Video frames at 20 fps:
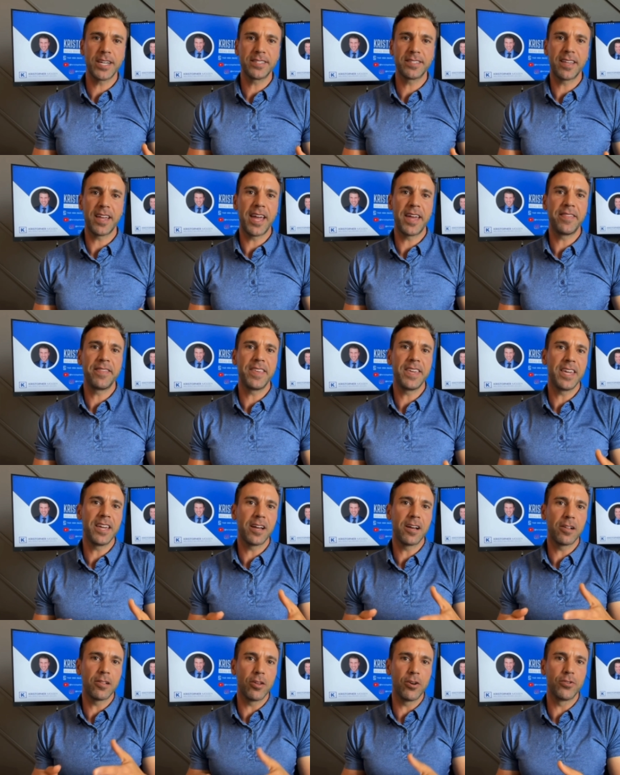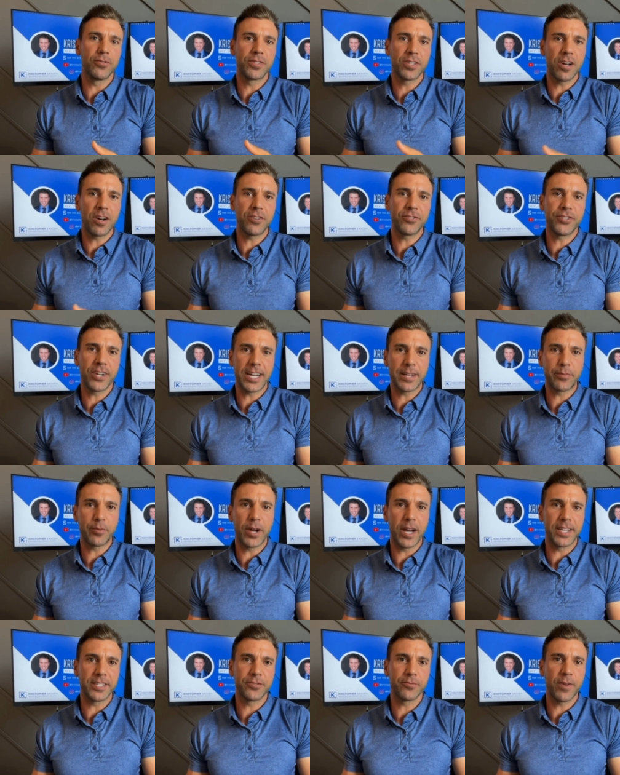and the closed contract
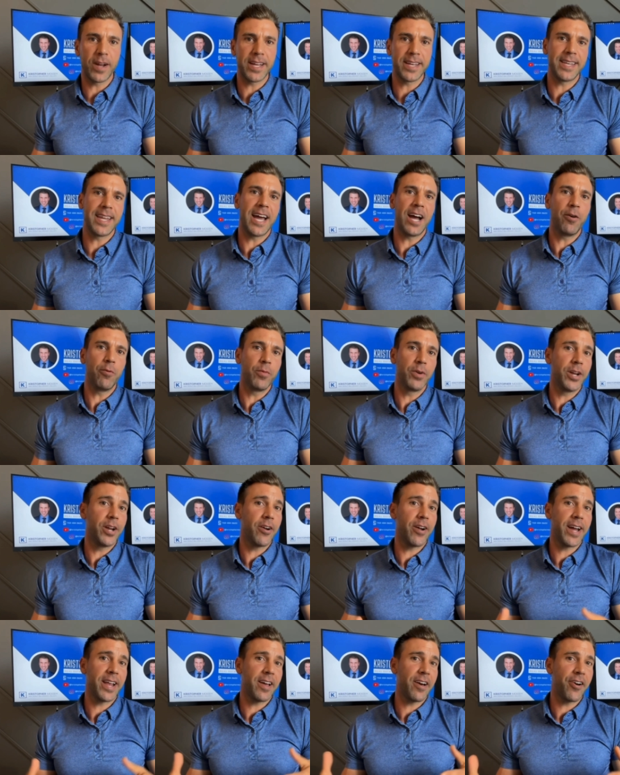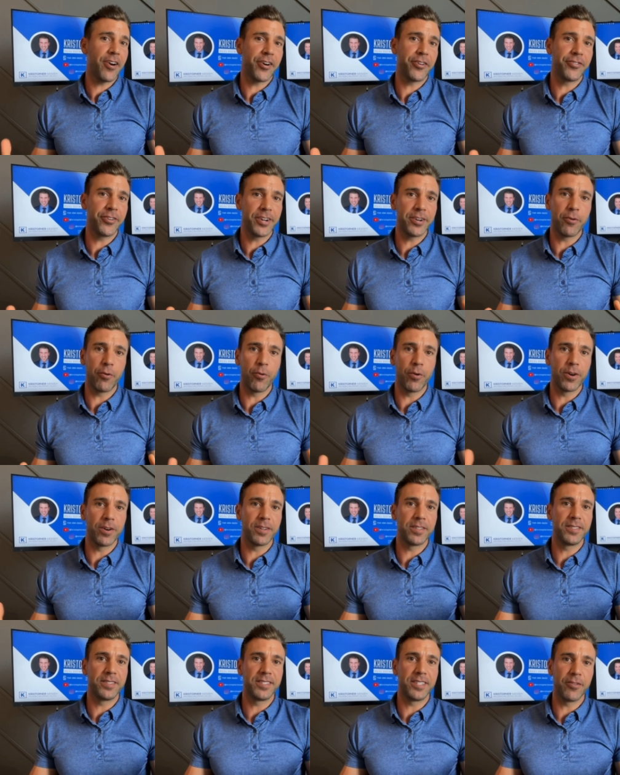price. Right now we are at 100 or
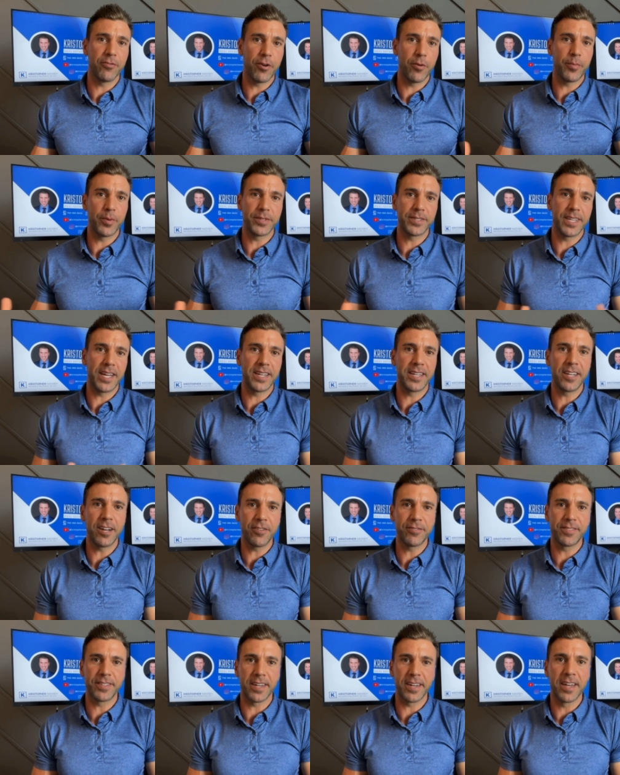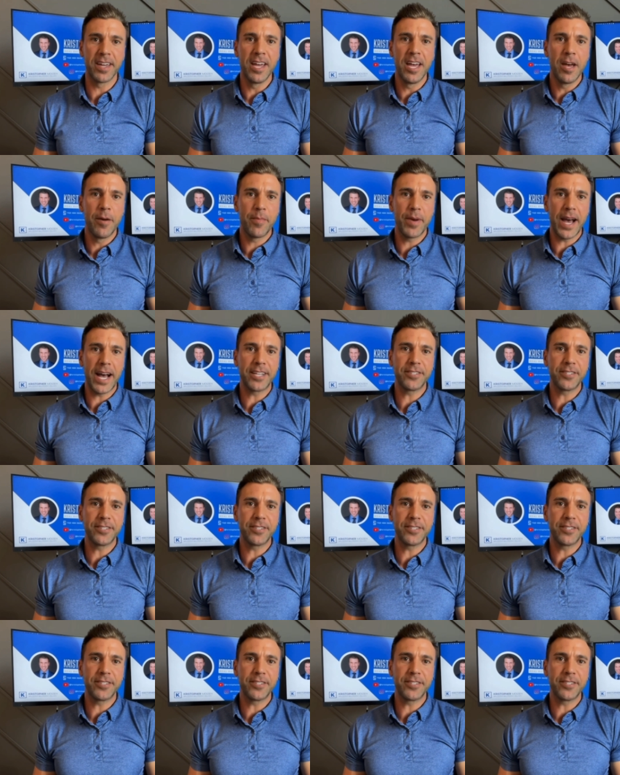0% delta, but as